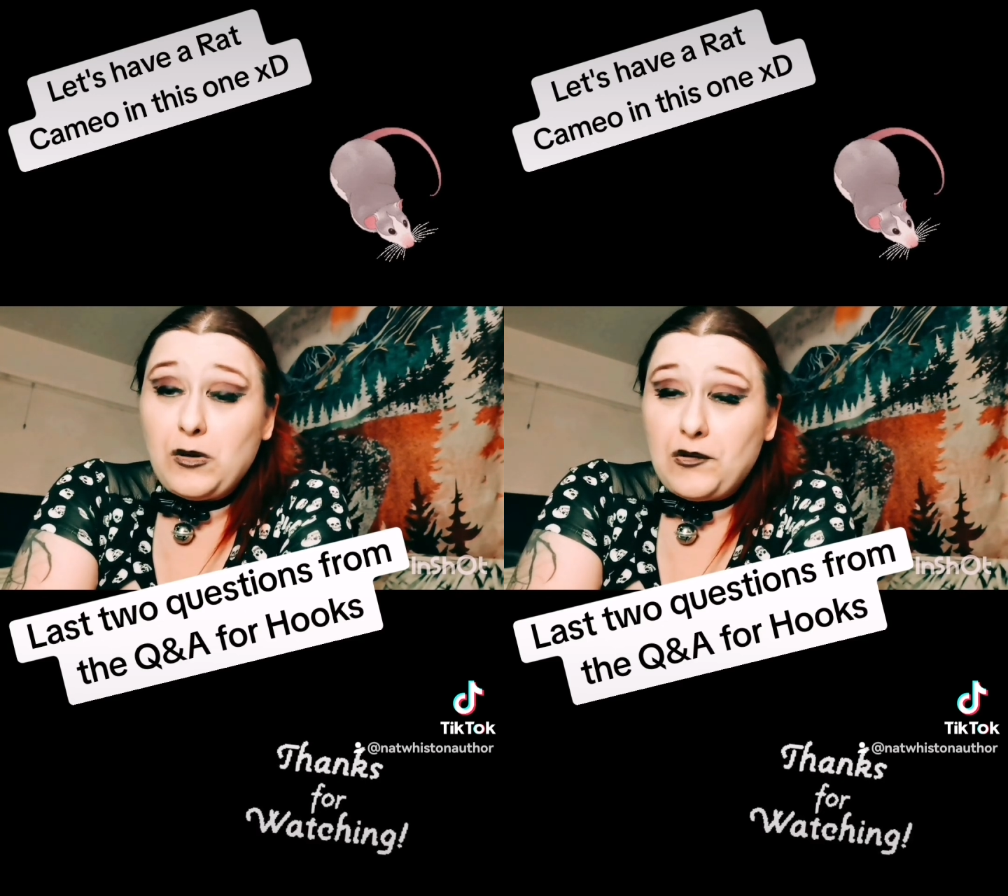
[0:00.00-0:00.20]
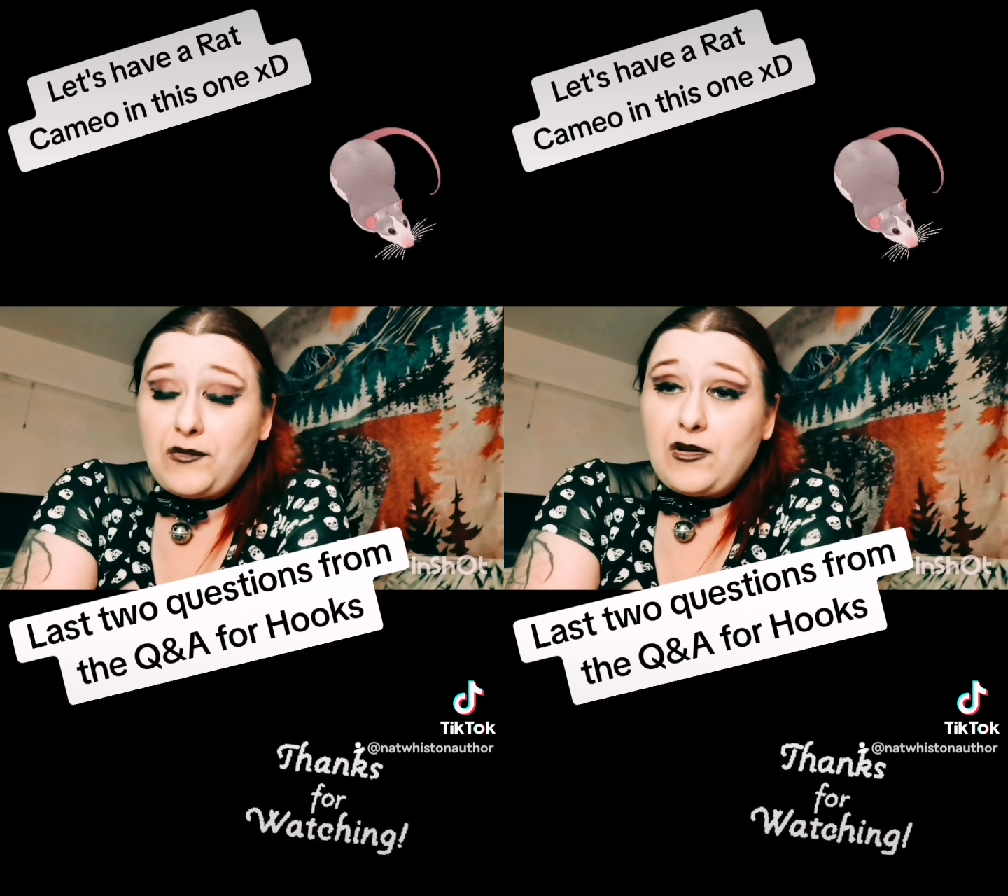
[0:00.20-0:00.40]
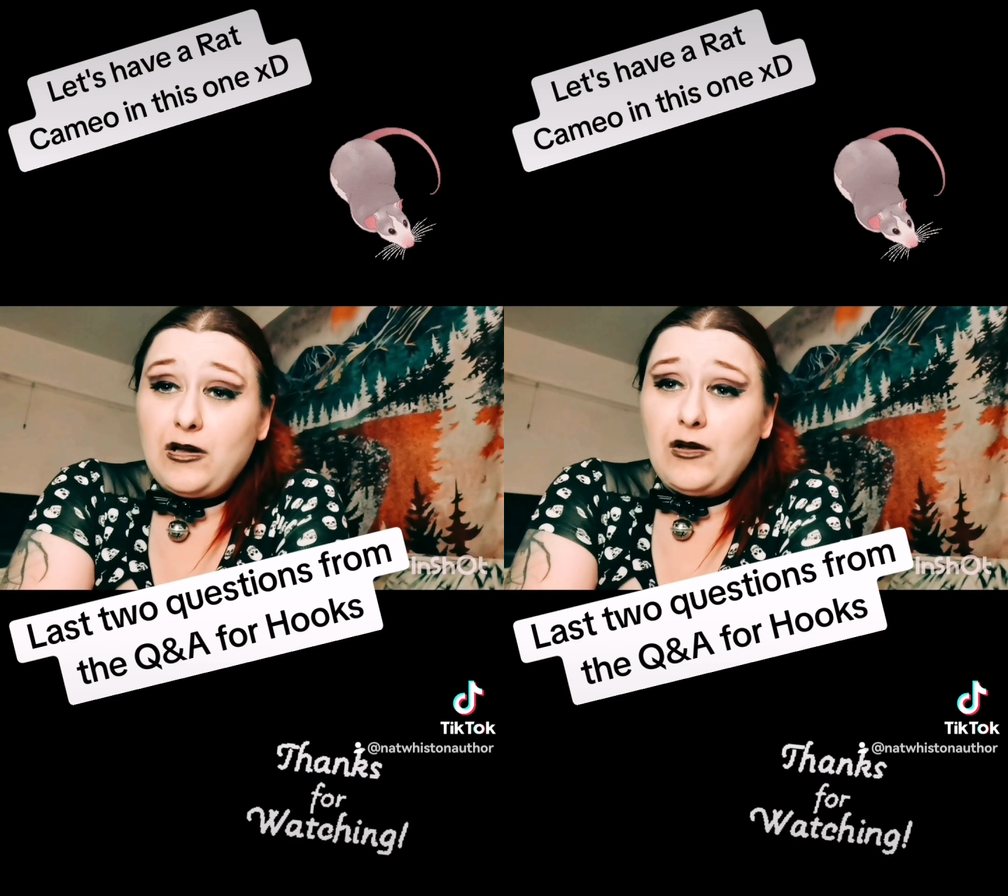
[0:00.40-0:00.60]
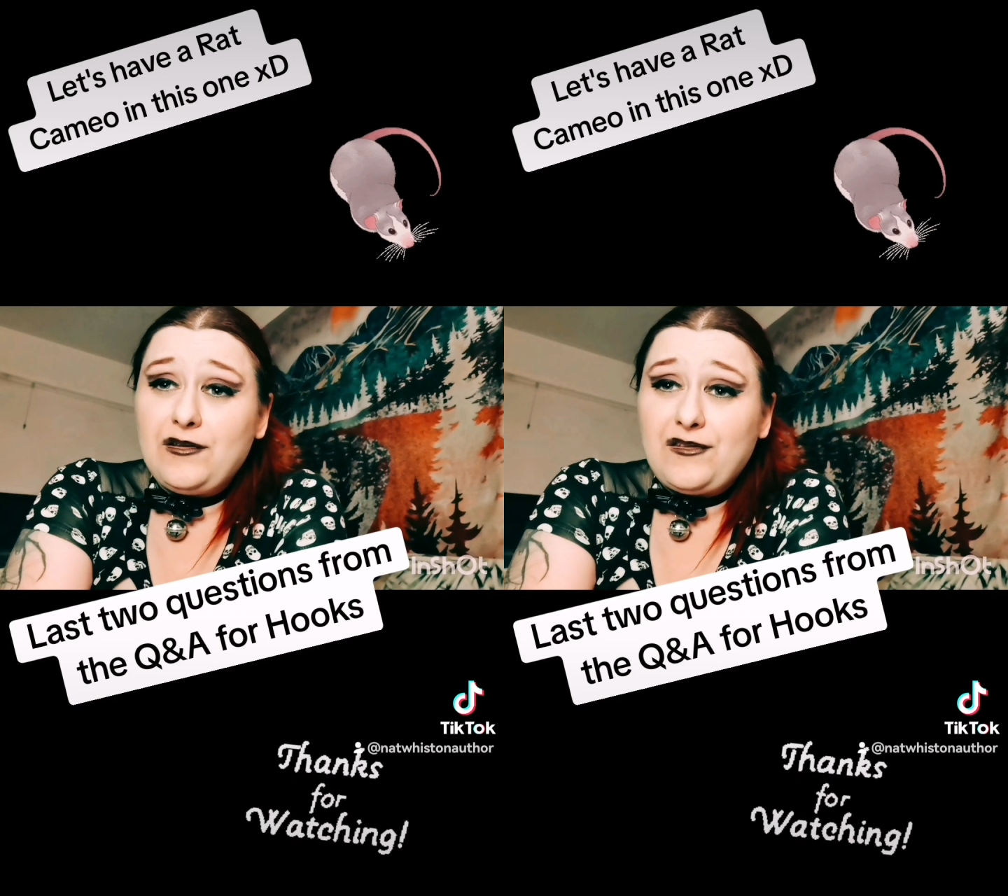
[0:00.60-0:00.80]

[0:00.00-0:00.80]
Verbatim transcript: Worlds Collide